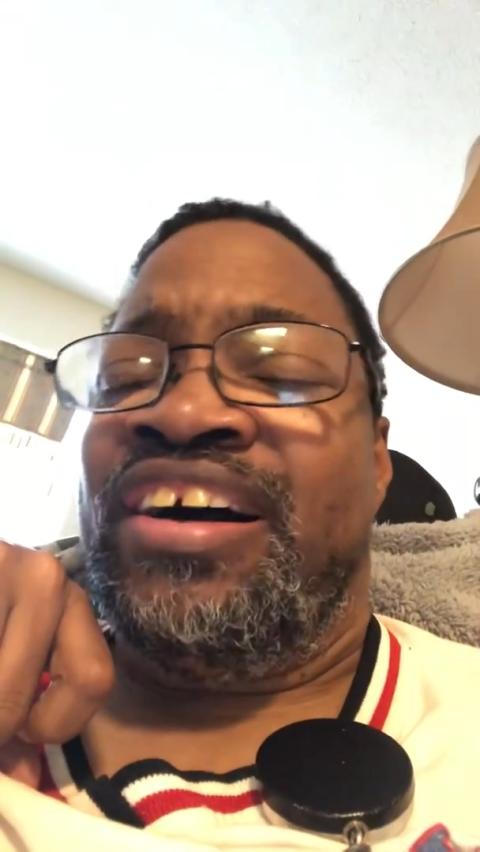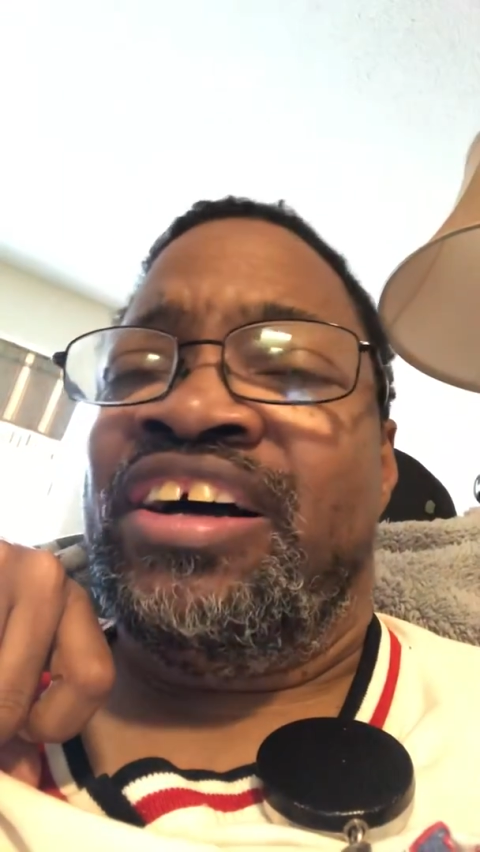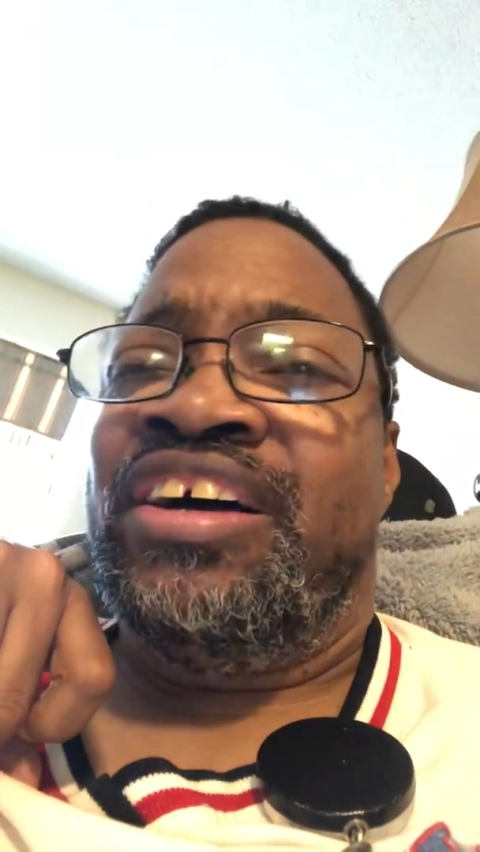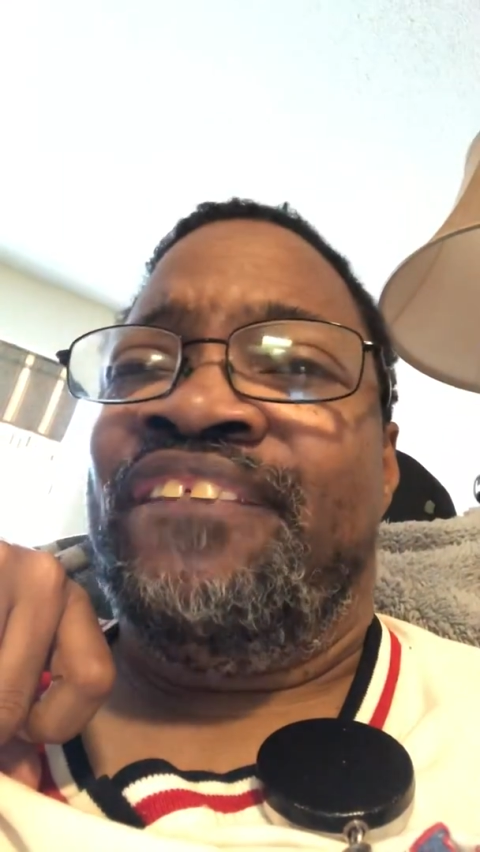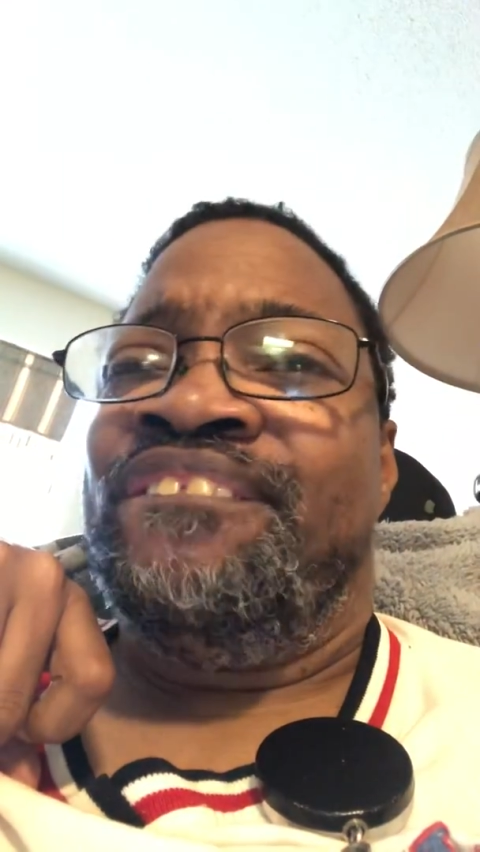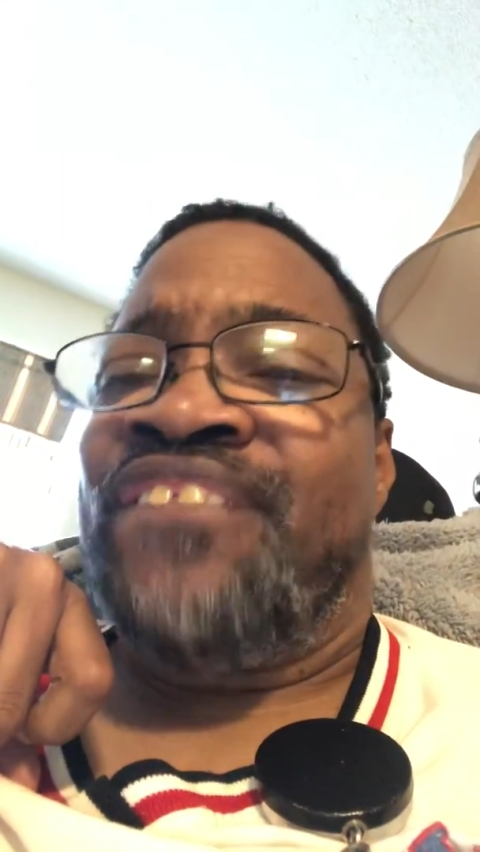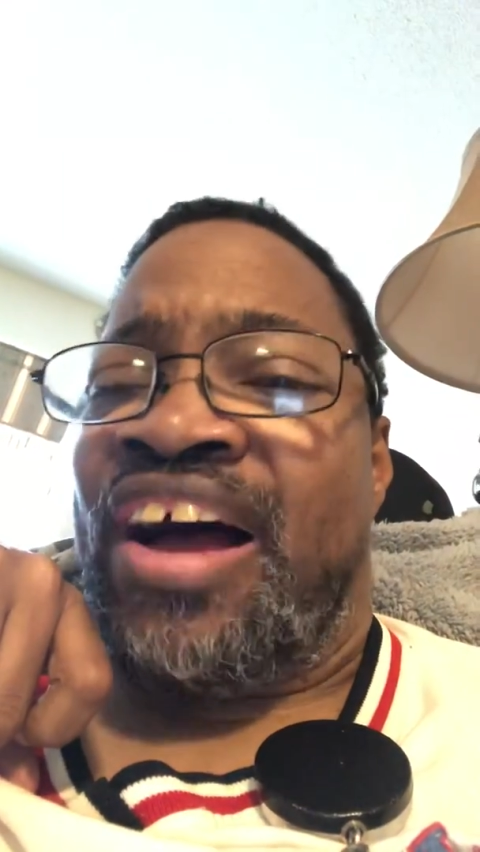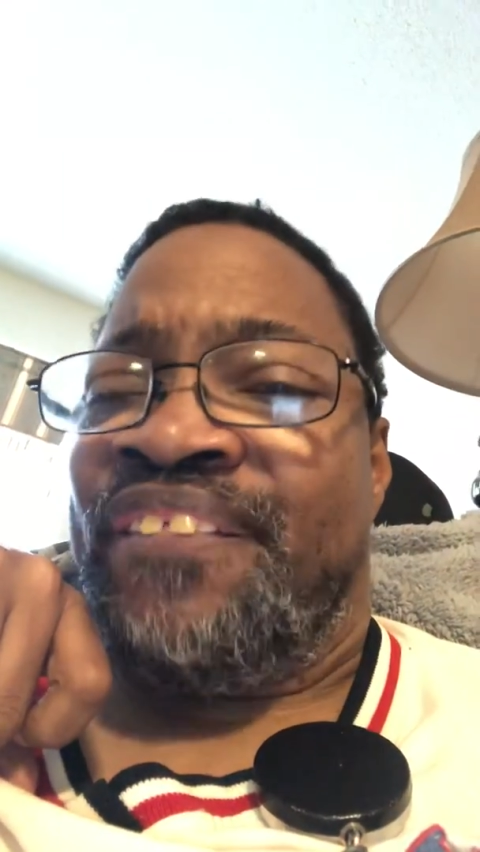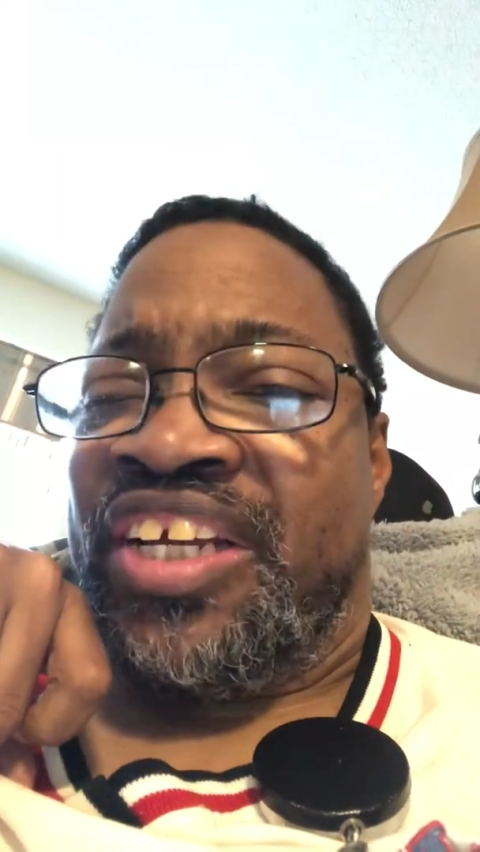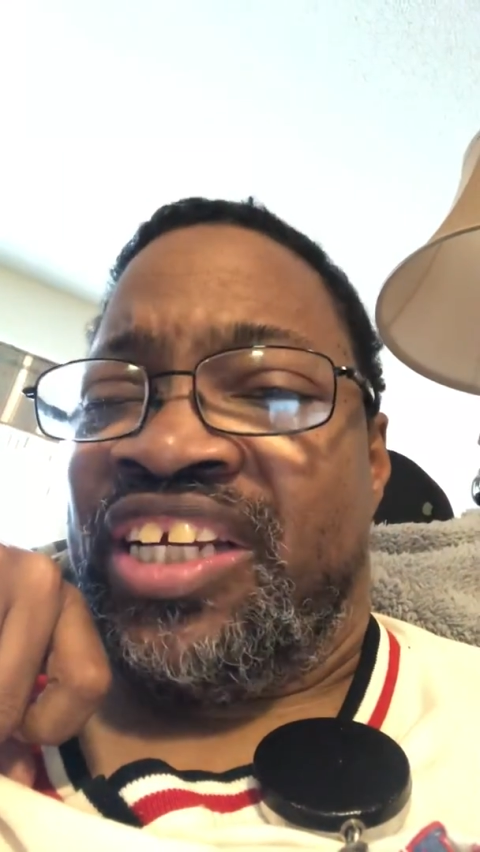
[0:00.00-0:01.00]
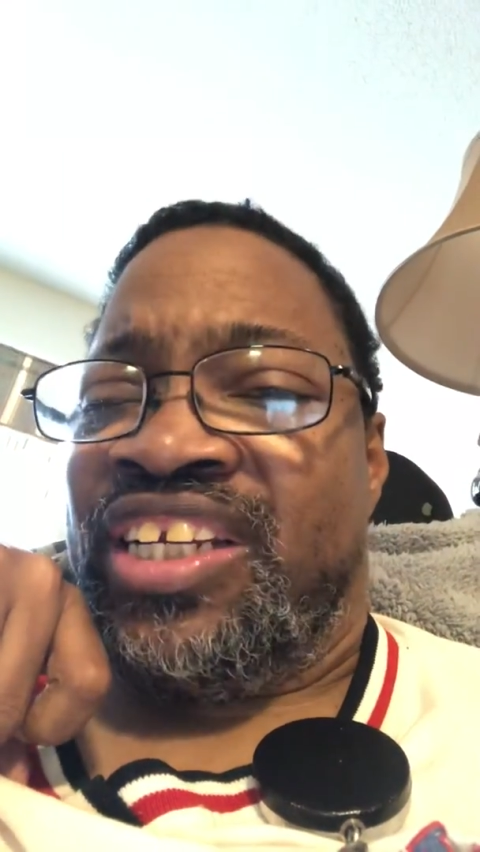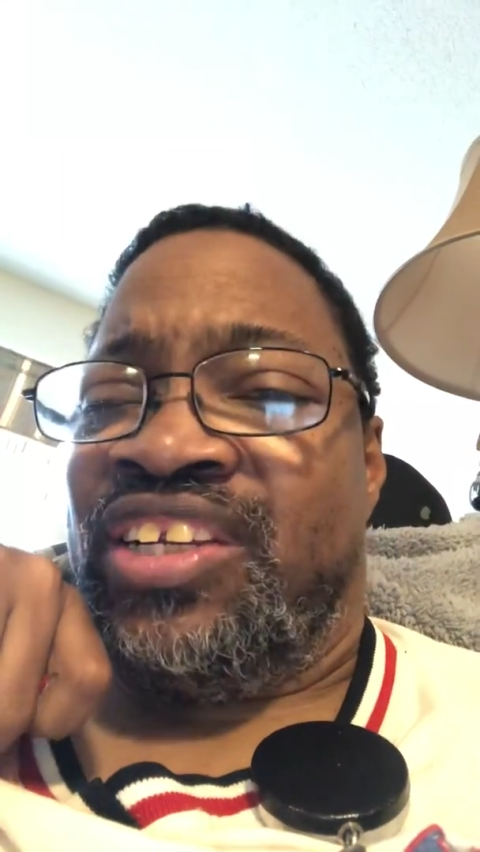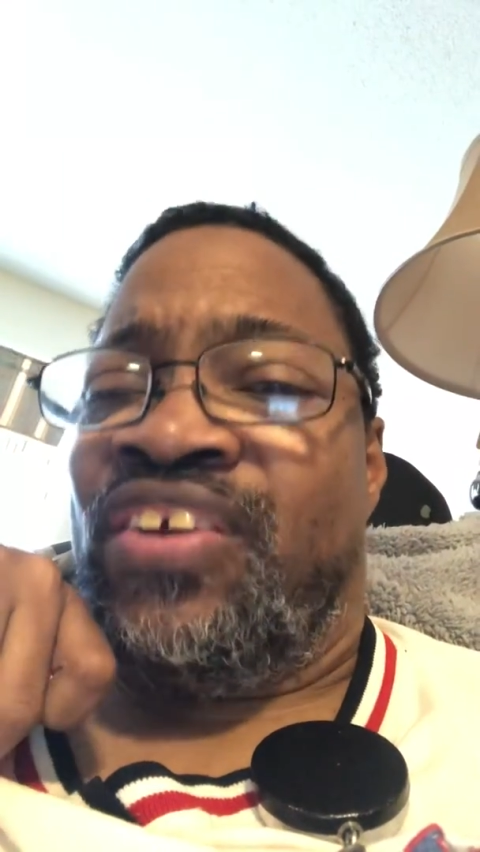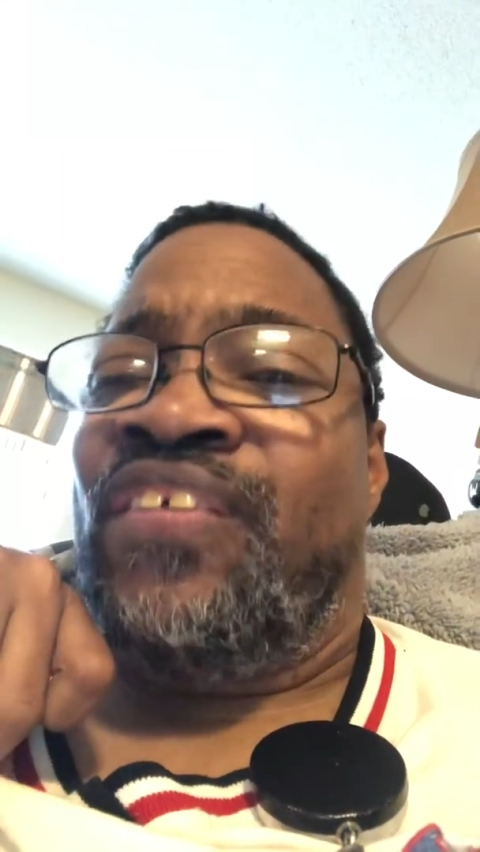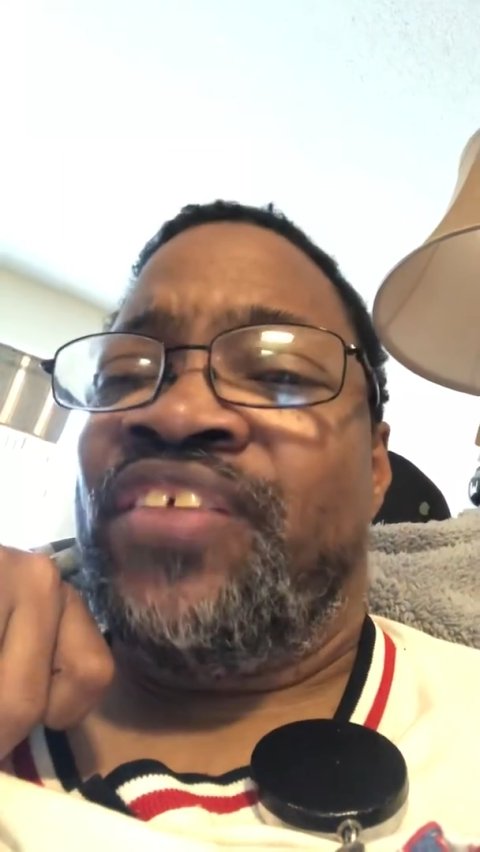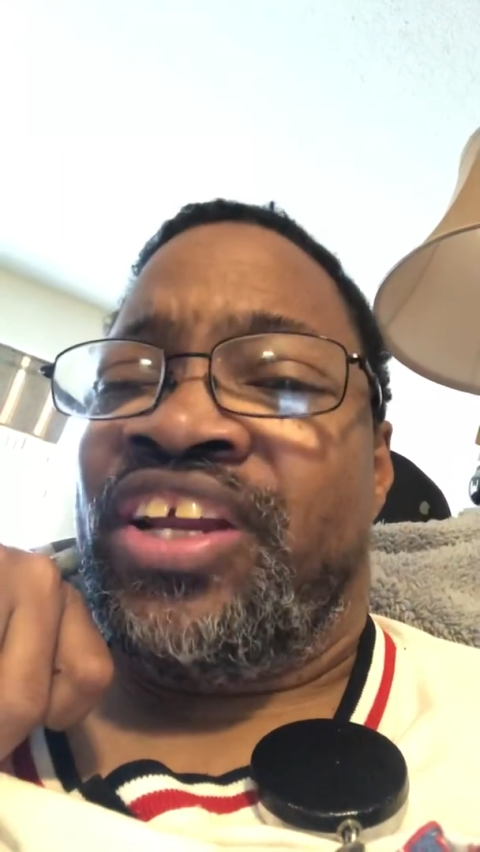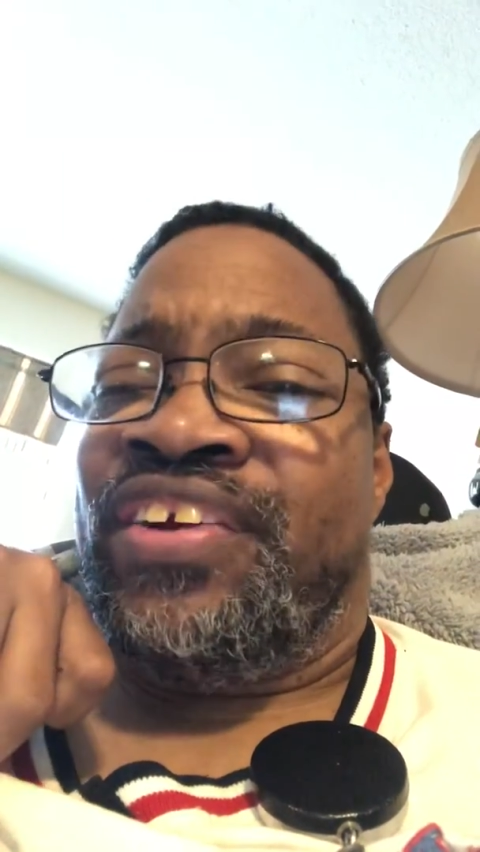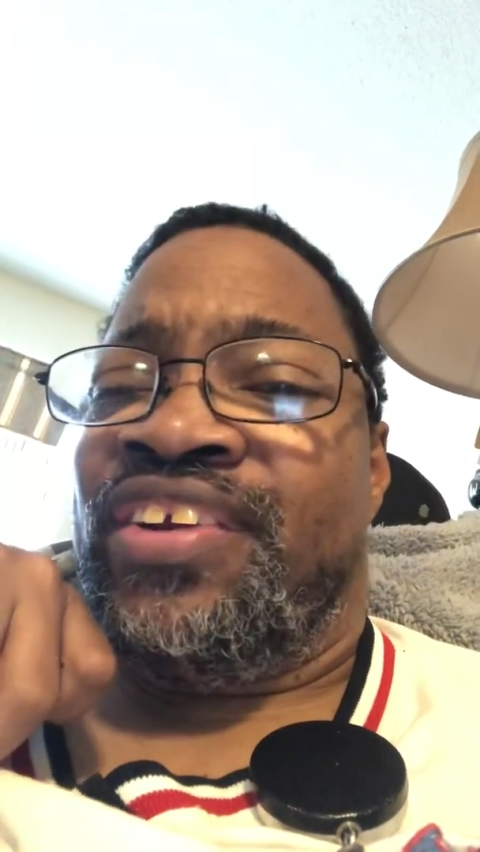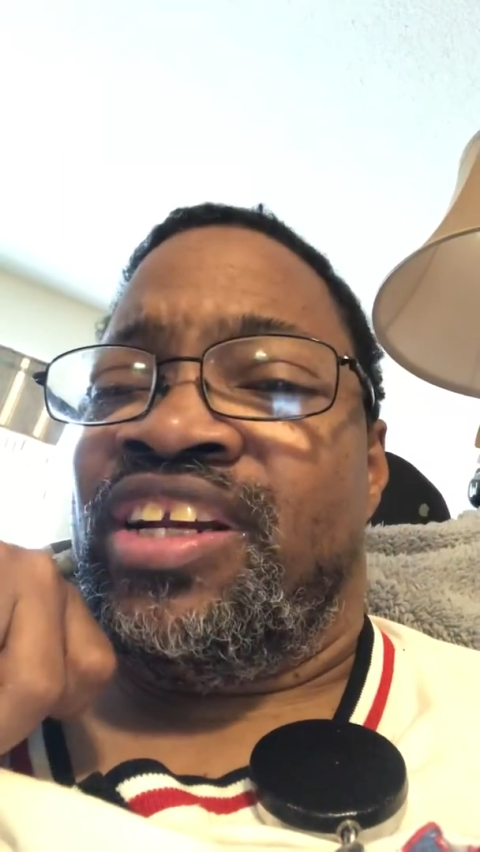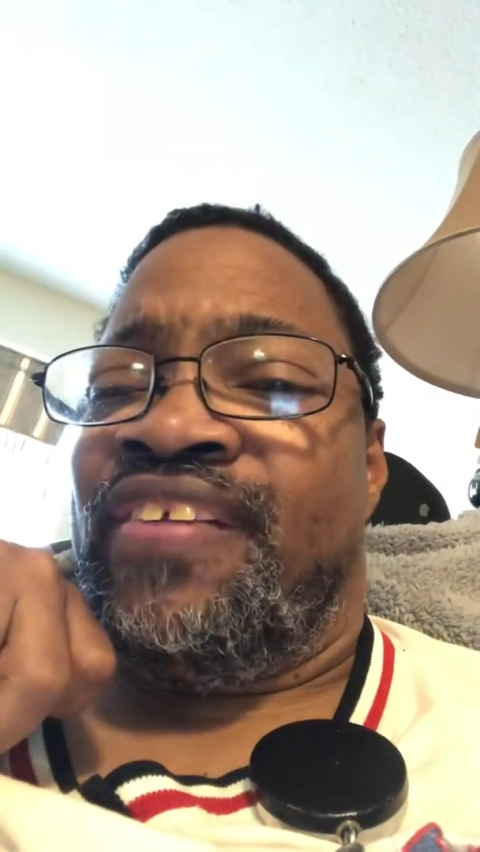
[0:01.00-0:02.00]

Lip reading: of Bobby. Over there,